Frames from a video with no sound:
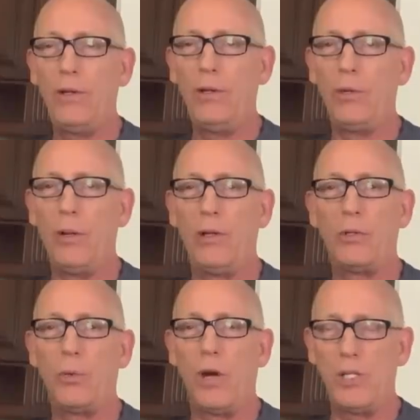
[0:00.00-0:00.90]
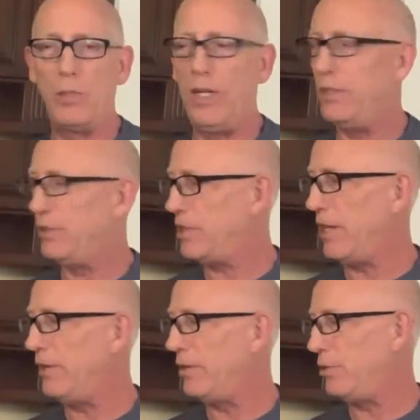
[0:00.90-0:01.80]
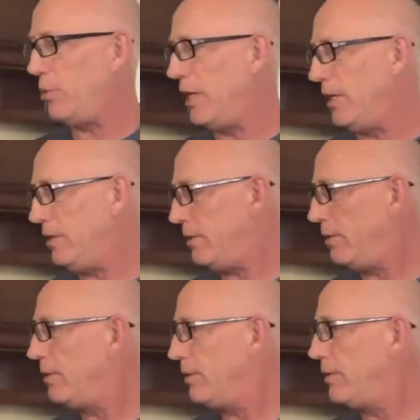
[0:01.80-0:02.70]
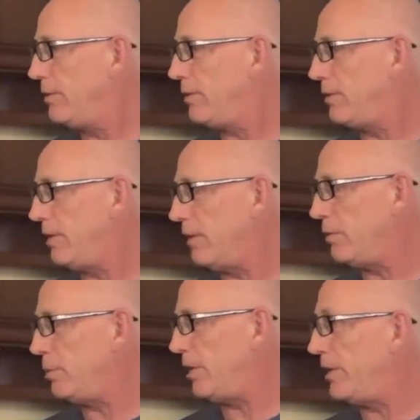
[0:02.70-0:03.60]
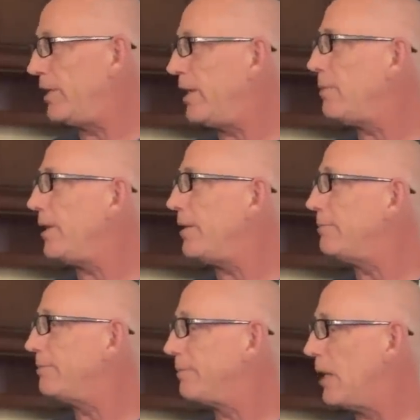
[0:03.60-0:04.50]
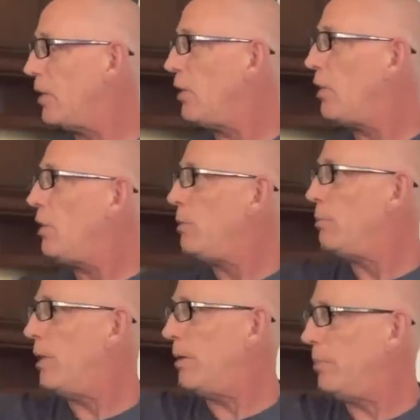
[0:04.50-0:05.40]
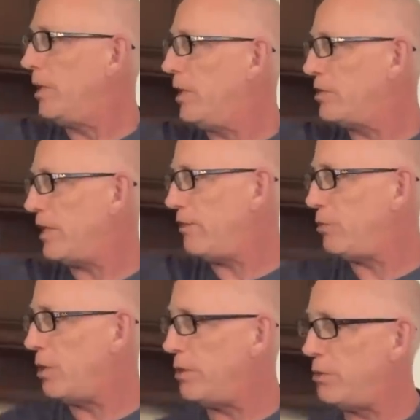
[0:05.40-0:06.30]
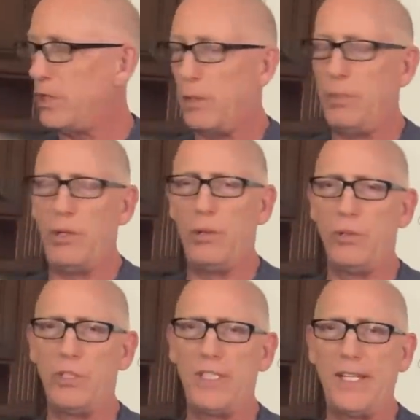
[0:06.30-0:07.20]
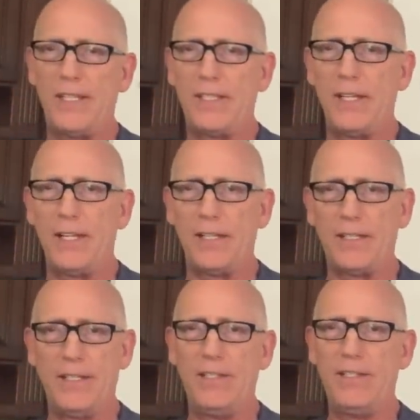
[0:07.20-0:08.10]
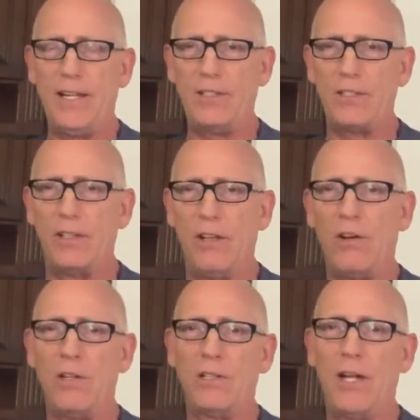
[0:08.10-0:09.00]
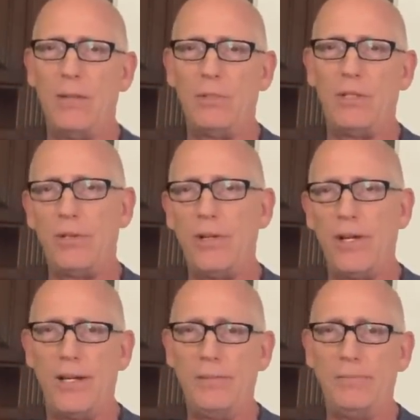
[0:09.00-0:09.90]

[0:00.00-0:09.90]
You're about to watch me send the tweet to tell everybody to come here. But because I have one of those computers that uh, takes a long time to turn on,